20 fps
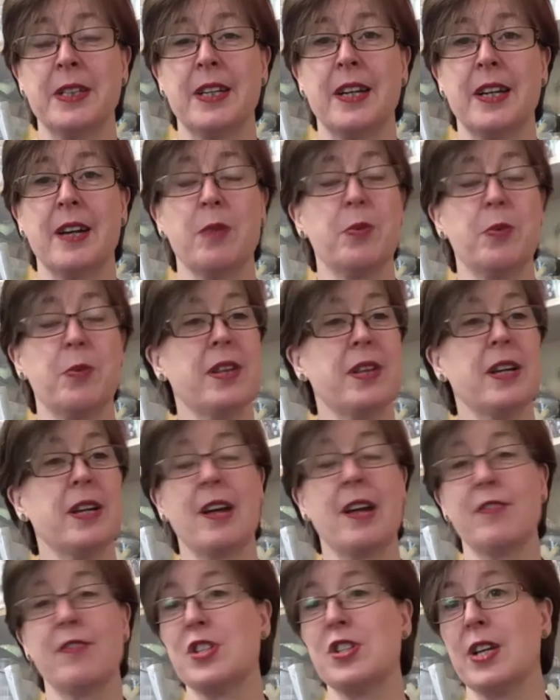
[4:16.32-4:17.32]
We then have
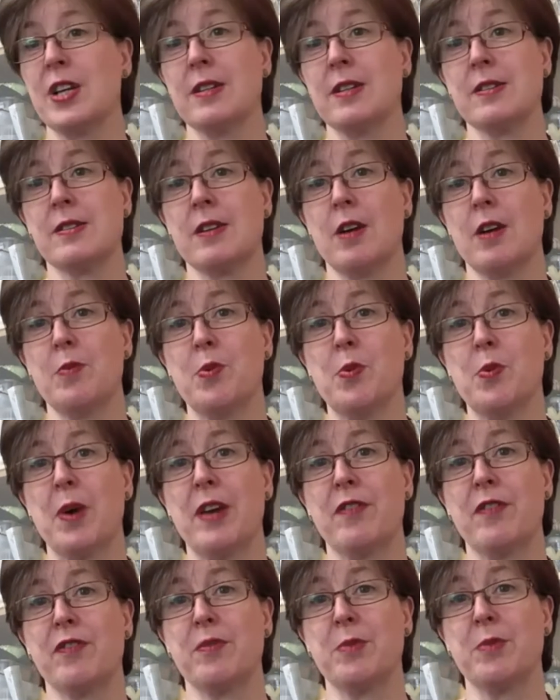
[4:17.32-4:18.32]
to take the scope away
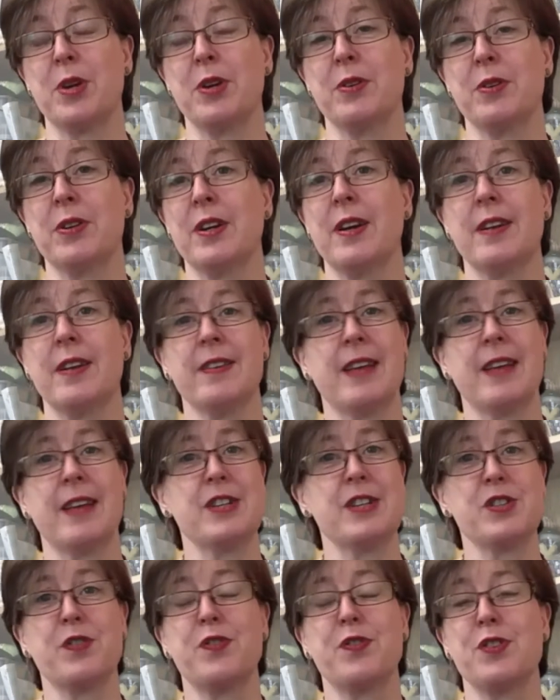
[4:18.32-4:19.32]
from you.
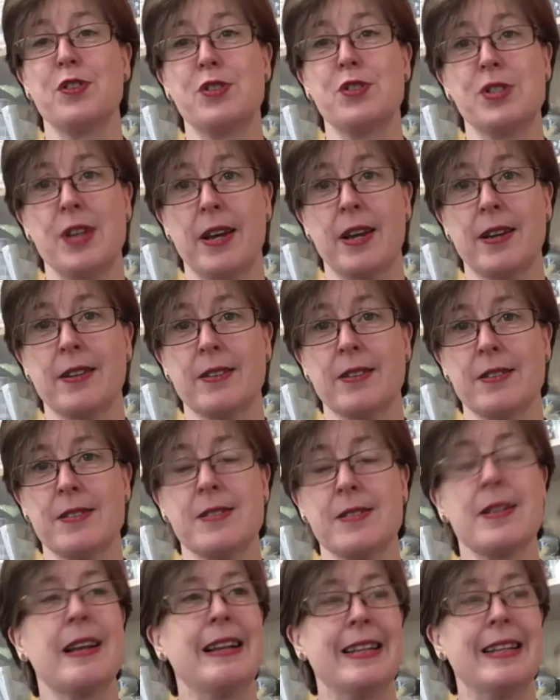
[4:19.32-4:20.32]
That's a few
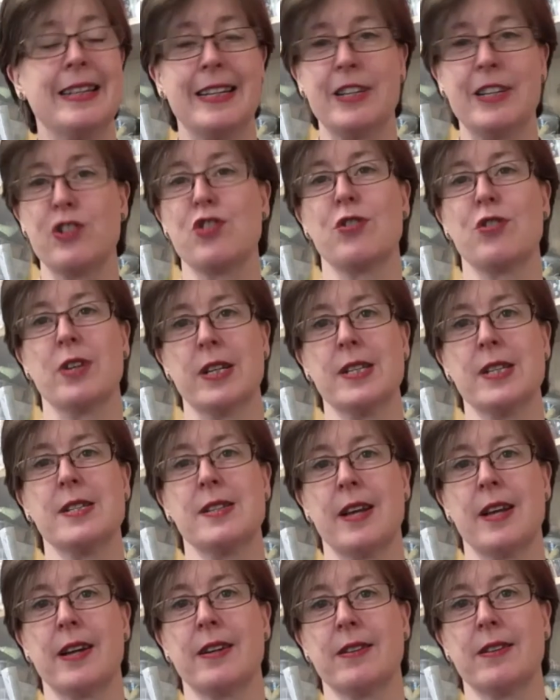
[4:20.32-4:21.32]
seconds, literally
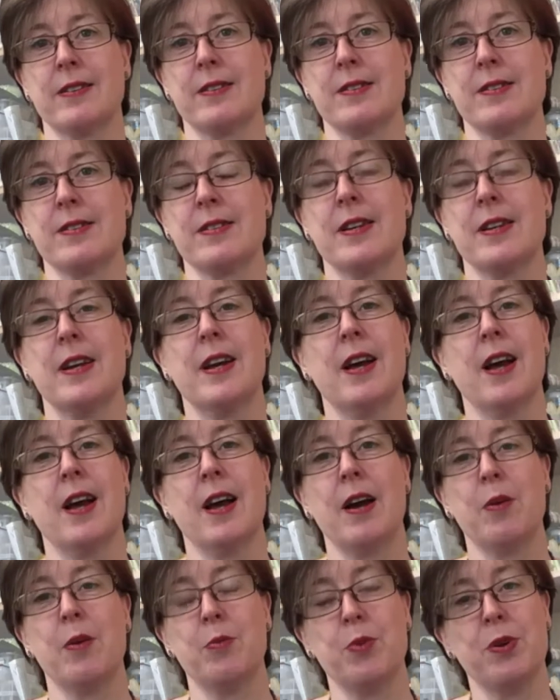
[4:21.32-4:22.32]
seconds.
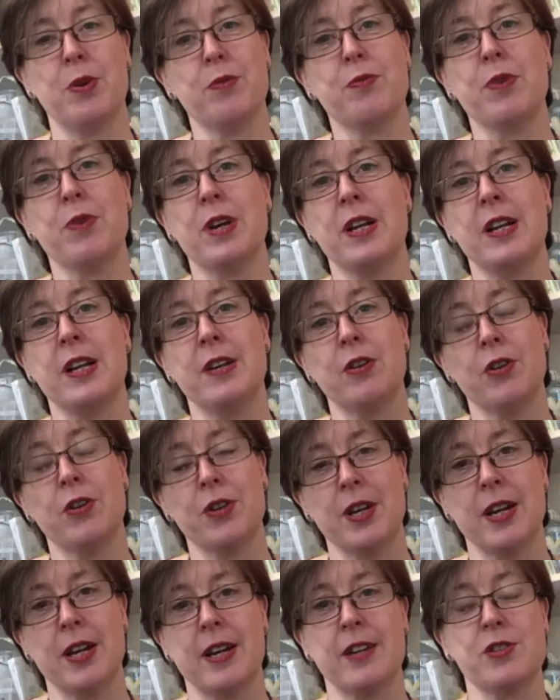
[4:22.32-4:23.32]
We're really not
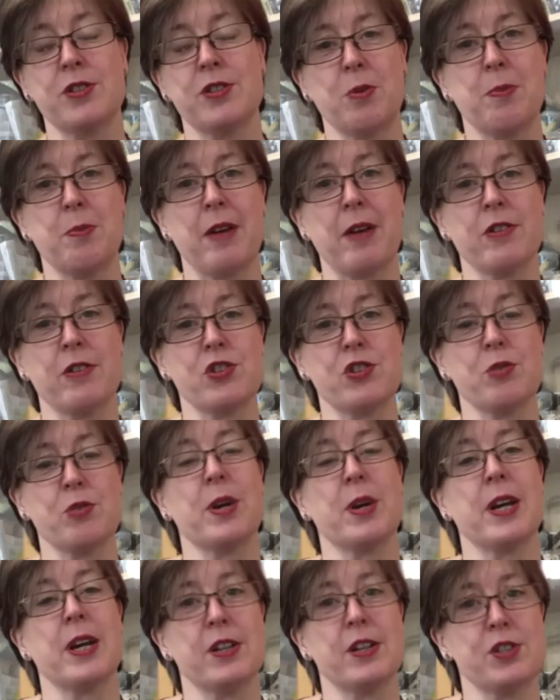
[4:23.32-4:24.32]
here to embarrass you. We're
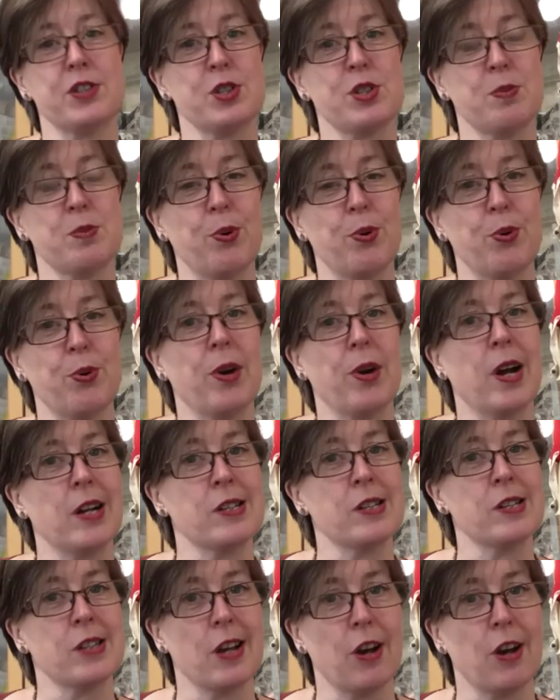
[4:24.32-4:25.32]
here to support and
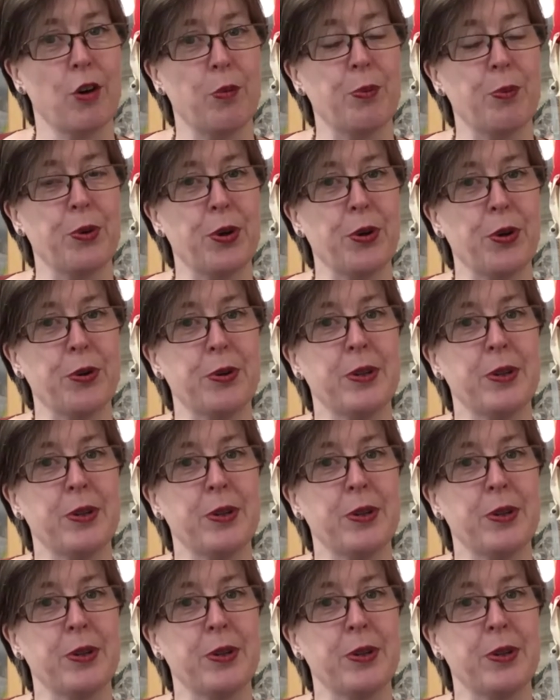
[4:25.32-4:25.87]
to help you.